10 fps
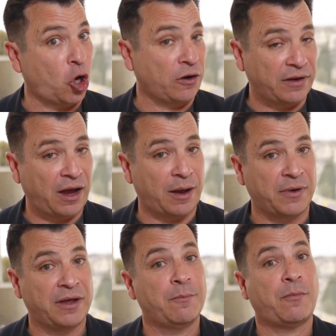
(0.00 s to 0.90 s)
long time,
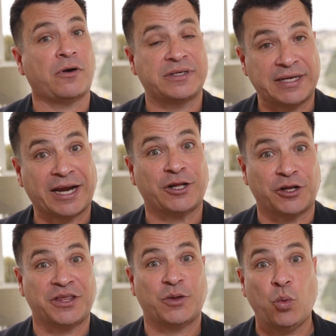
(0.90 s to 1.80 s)

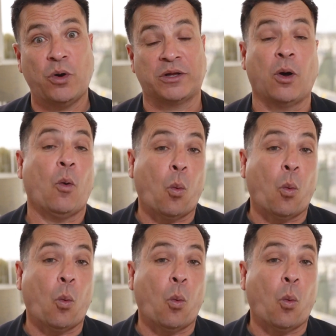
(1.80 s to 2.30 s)
particularly the wood.